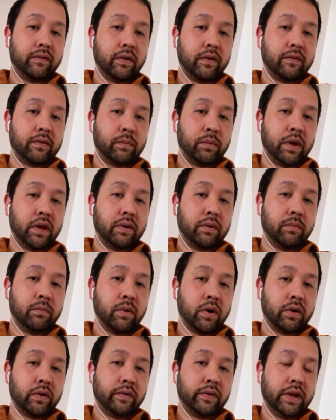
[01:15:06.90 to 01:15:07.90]
Have you ever
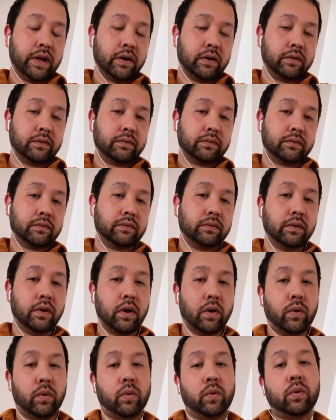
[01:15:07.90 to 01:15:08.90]
met Mono Neon?
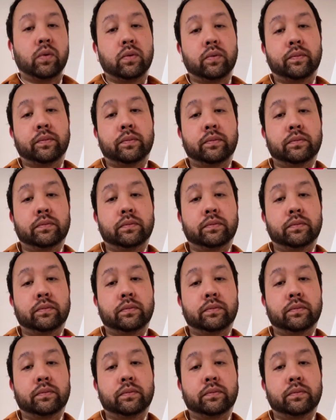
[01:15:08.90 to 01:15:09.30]
No.